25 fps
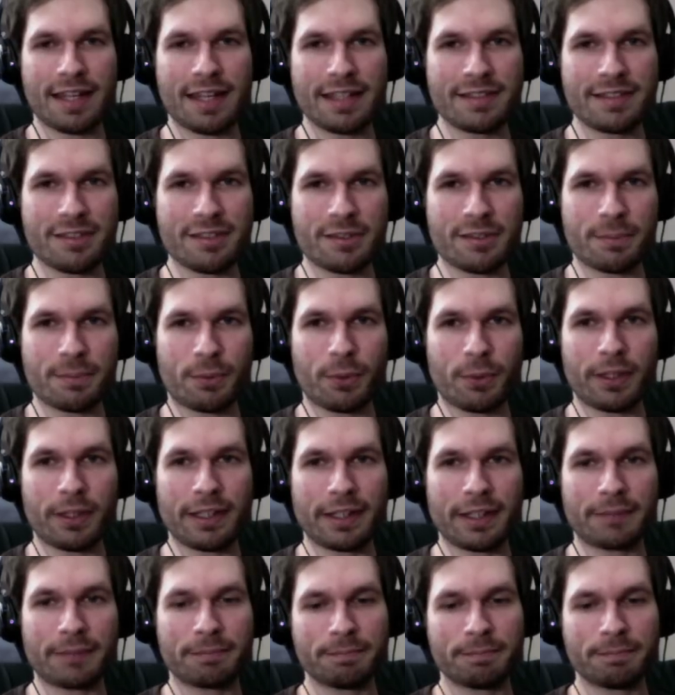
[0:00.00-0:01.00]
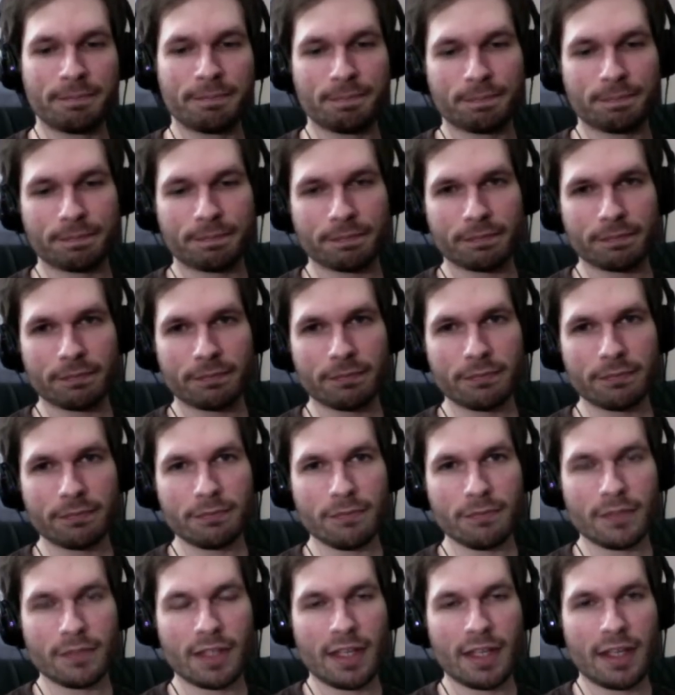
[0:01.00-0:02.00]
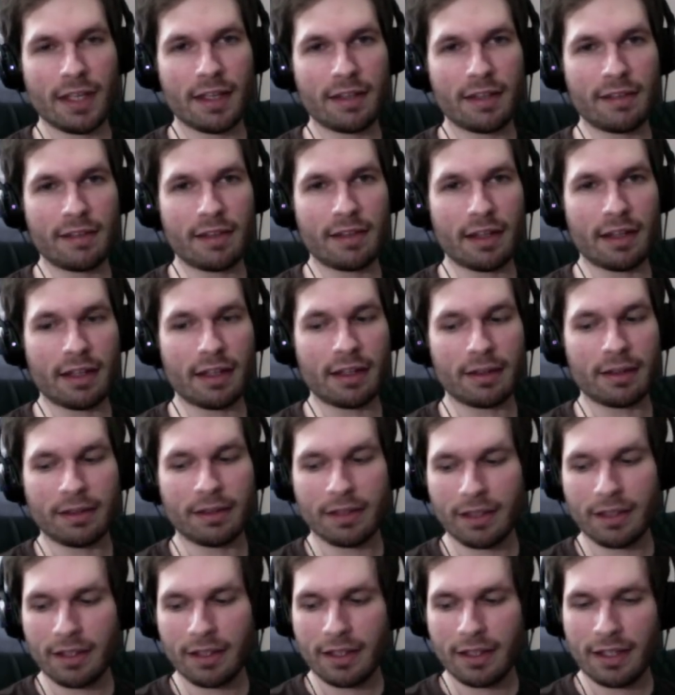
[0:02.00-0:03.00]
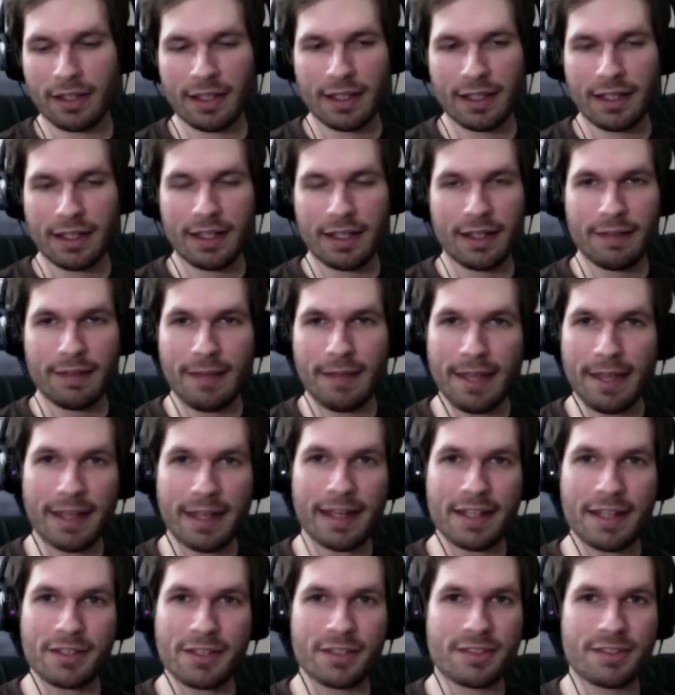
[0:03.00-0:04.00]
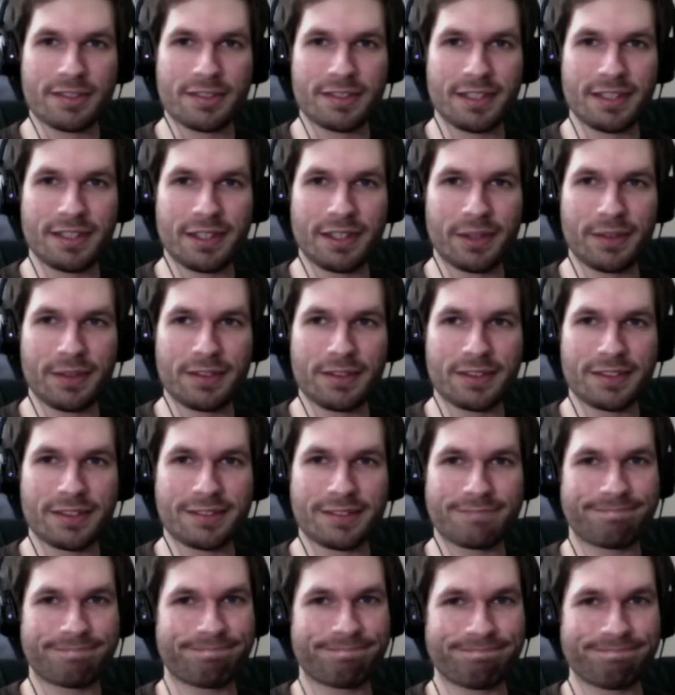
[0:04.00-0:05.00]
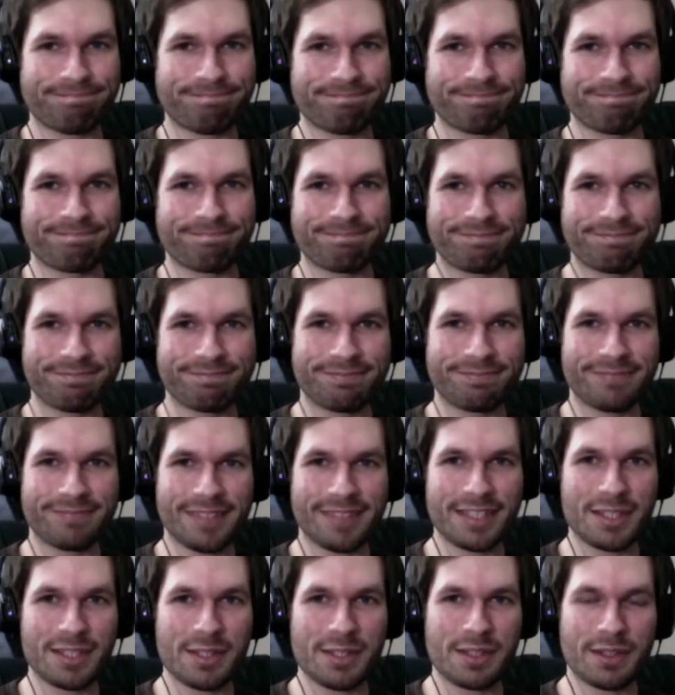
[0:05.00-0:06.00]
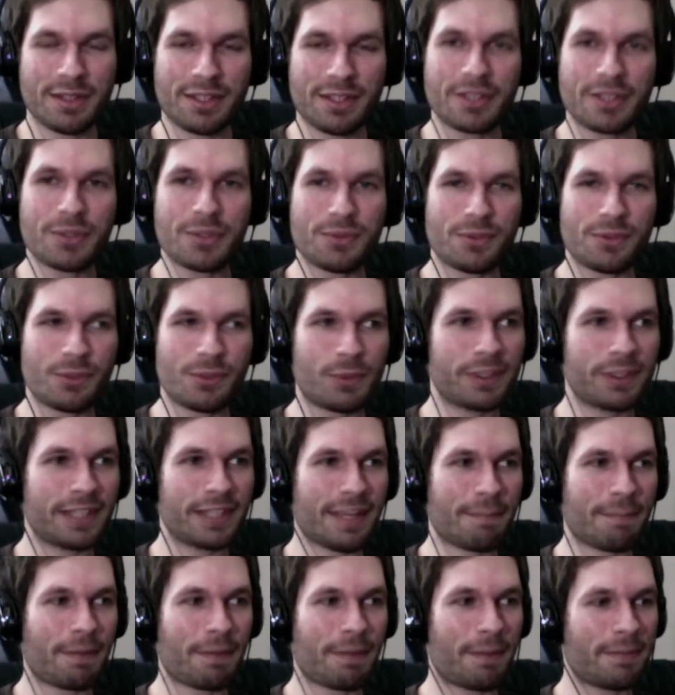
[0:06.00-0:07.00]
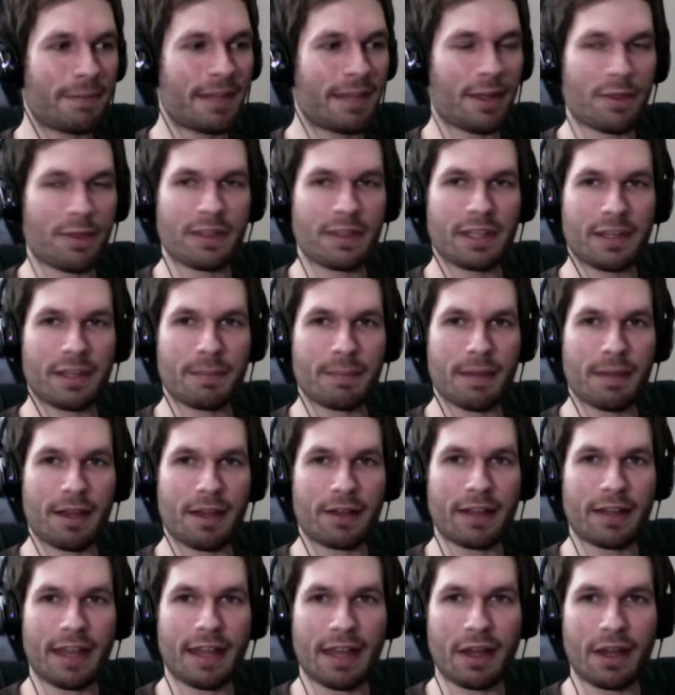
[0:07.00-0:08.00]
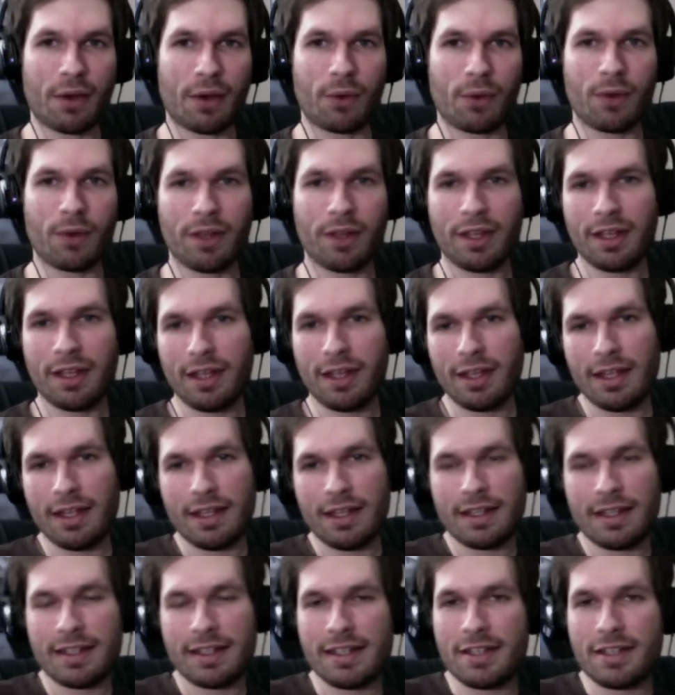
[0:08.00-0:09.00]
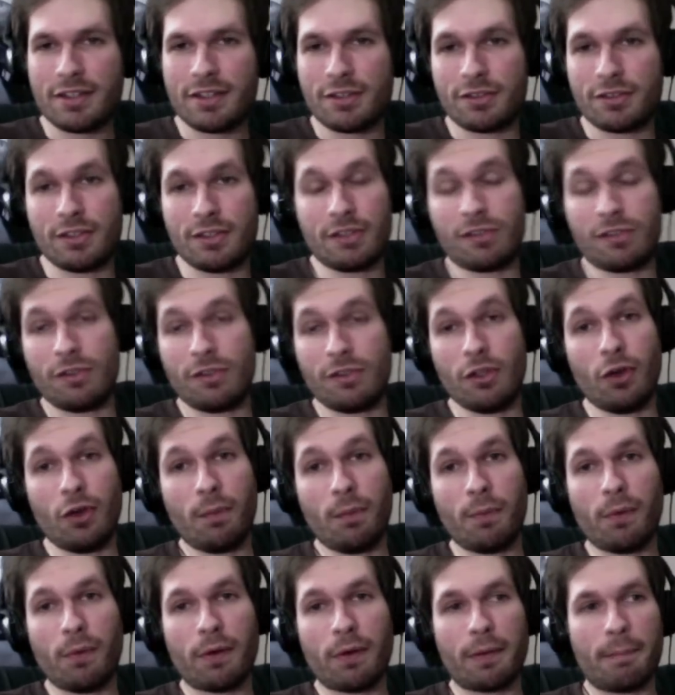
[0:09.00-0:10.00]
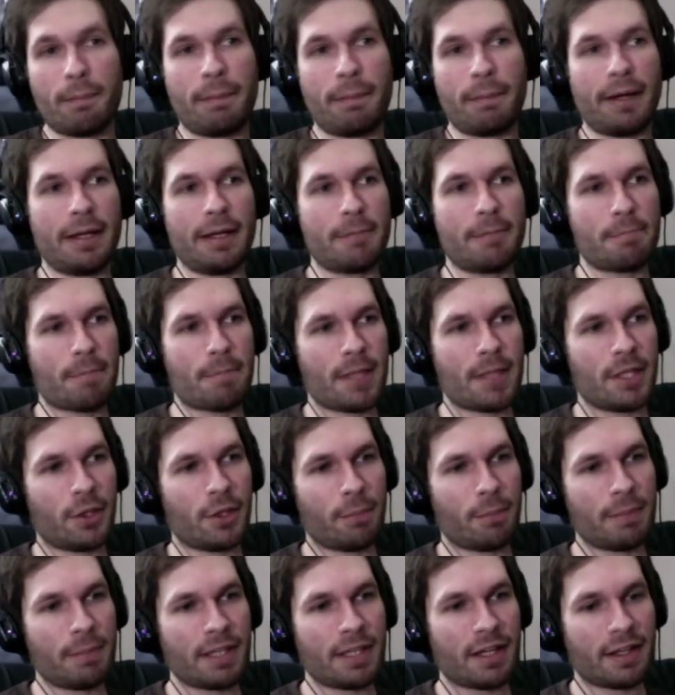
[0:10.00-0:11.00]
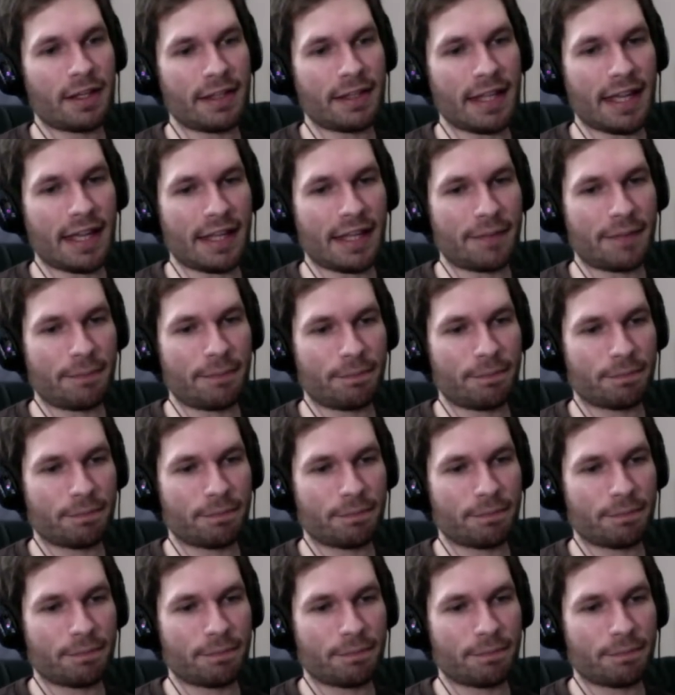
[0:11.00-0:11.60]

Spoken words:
of disappointing. And, man, I just, you know, it's just, you really get bummed out thinking about how it's no more. But you know, beyond that,